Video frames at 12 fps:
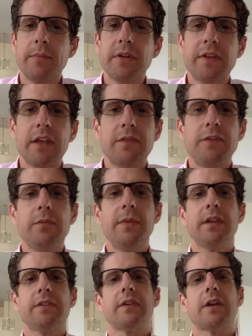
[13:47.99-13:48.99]
But take a few
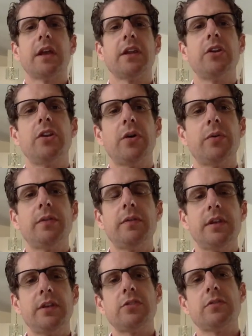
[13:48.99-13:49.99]
minutes and kind of note
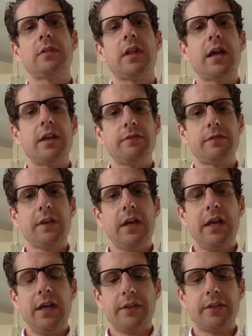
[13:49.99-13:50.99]
in your life
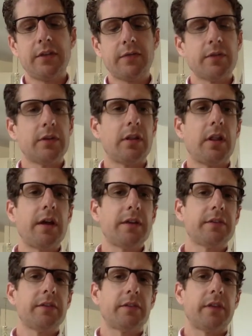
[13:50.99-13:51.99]
the different
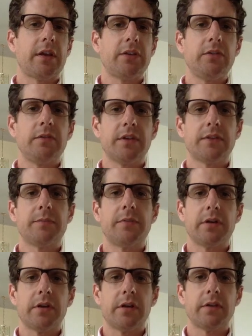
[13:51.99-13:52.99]
losses that you've
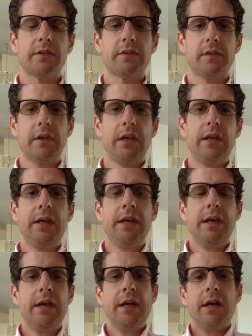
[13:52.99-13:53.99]
experienced.
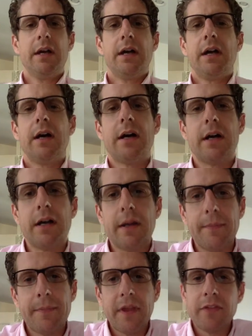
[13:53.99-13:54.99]

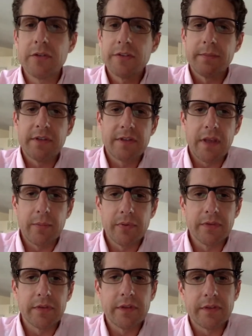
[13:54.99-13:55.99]
And there's some
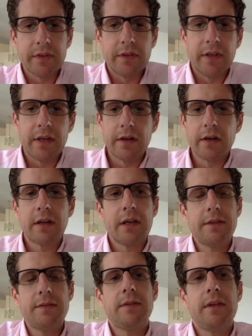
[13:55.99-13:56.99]
examples listed there.
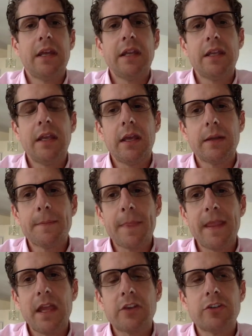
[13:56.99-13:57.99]
And again,
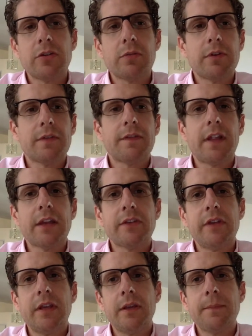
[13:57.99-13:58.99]
as you're
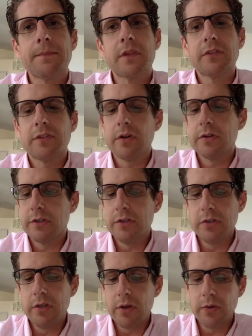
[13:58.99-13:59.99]
reflecting, start to
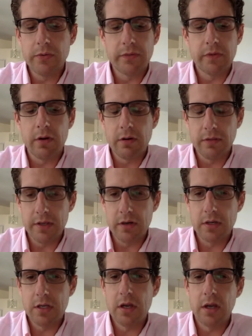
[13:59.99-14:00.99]
note, are
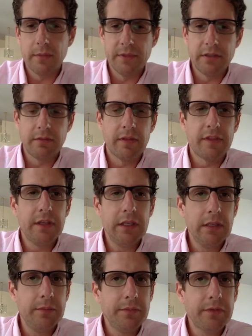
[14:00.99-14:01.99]
there common
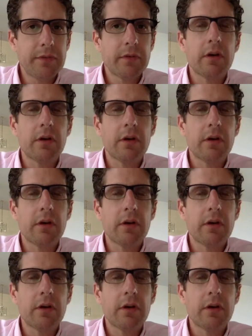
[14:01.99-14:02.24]
themes?